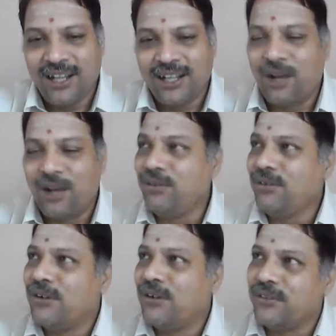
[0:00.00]

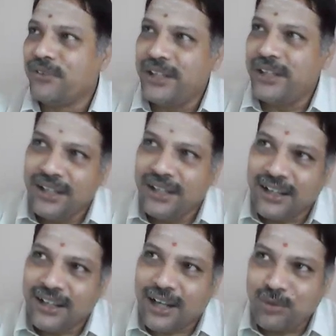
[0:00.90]
Now we
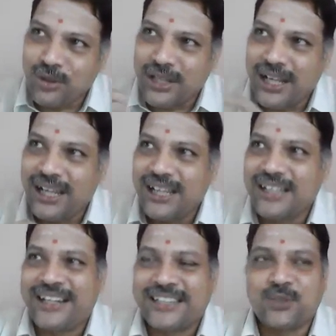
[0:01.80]
come to the
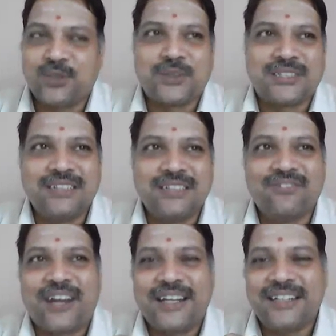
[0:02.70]
next question.
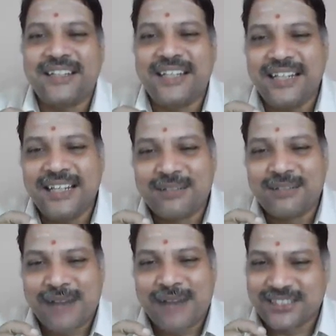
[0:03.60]
Find the
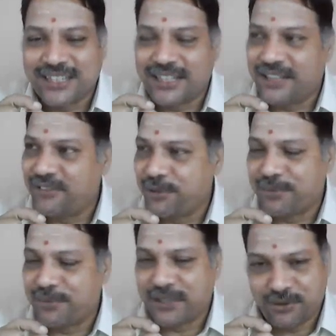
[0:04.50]
marginal revenue
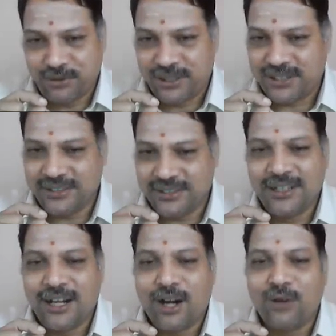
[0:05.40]
per unit.
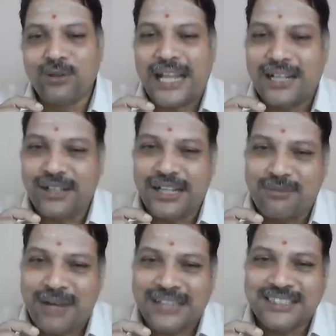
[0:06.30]
How to calculate the
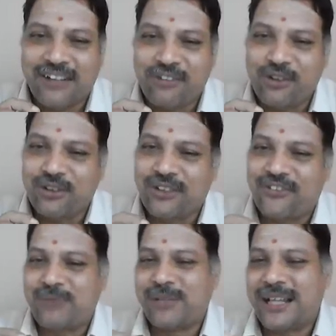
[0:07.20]
marginal revenue? The
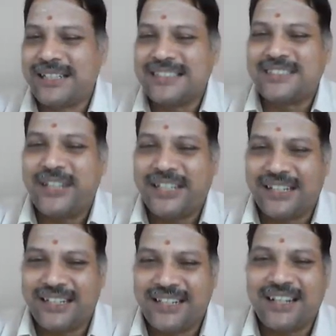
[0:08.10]
formula is very
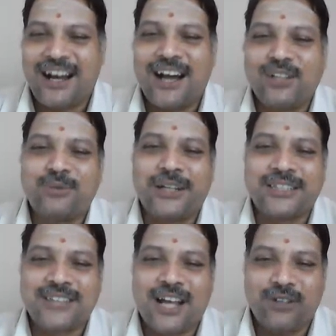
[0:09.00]
clear. R2
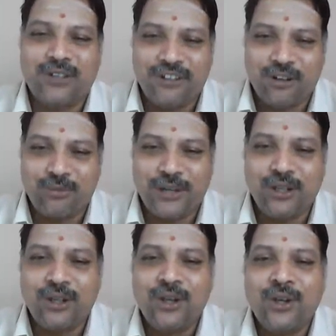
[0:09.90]
minus R1 divided by
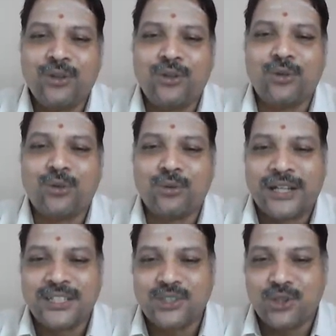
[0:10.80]
Q2
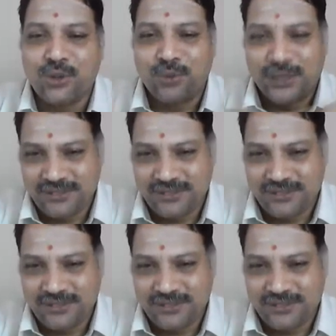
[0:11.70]
minus Q1.